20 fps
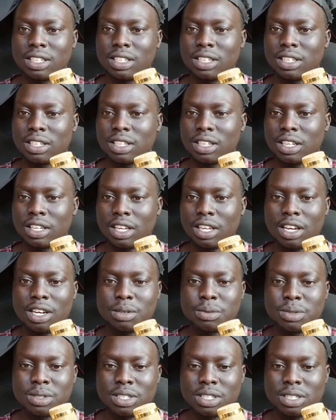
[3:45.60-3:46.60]
it
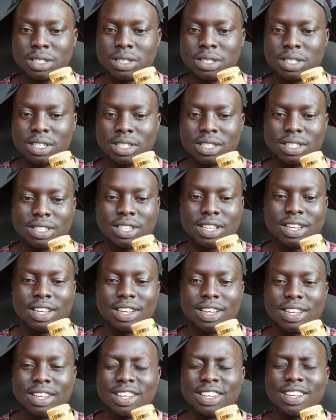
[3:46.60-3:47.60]
helps the users
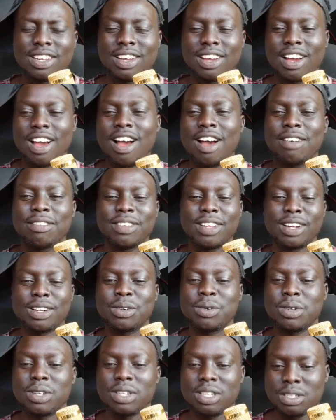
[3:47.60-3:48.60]
have that
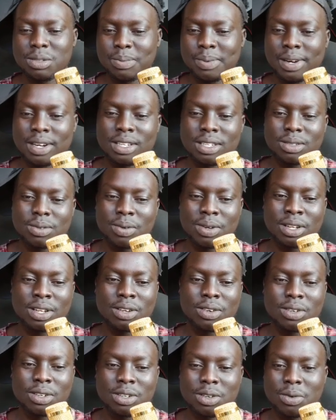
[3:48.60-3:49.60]
good experience when they're
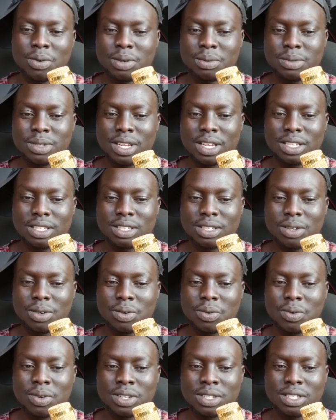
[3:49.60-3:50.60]
on your website. So
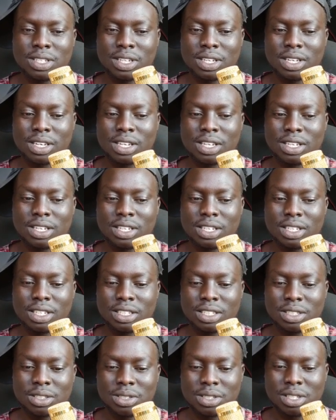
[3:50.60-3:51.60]
once you click, it
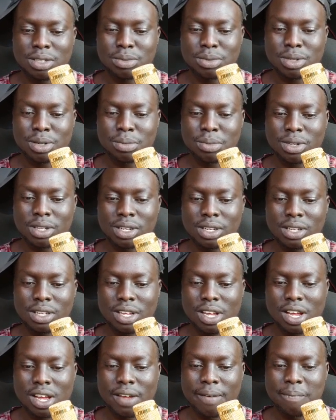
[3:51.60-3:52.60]
shows them something.
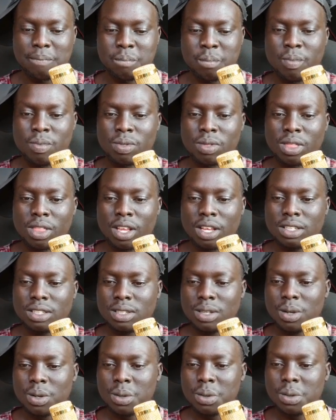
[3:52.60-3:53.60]
Yeah.
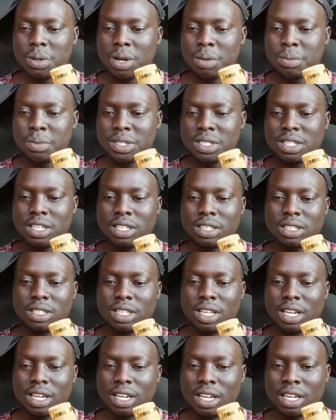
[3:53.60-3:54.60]
So I'm gonna stick to
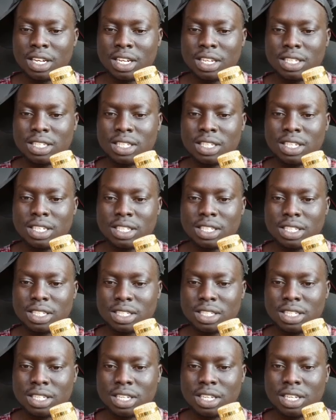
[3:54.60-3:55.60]
that. And as you guys can
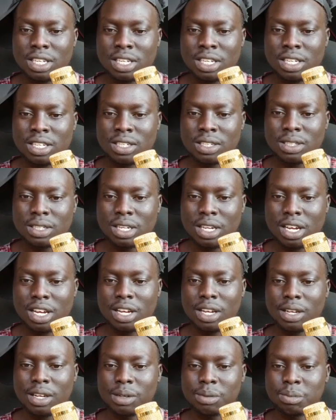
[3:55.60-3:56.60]
see here,
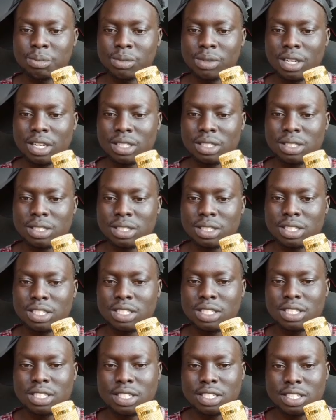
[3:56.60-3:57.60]
I took
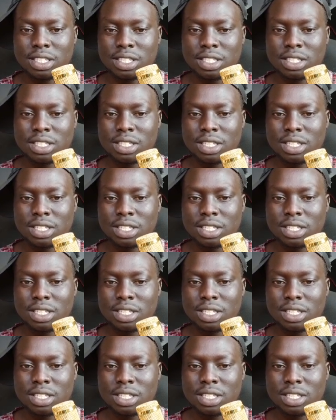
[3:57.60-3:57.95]
this tier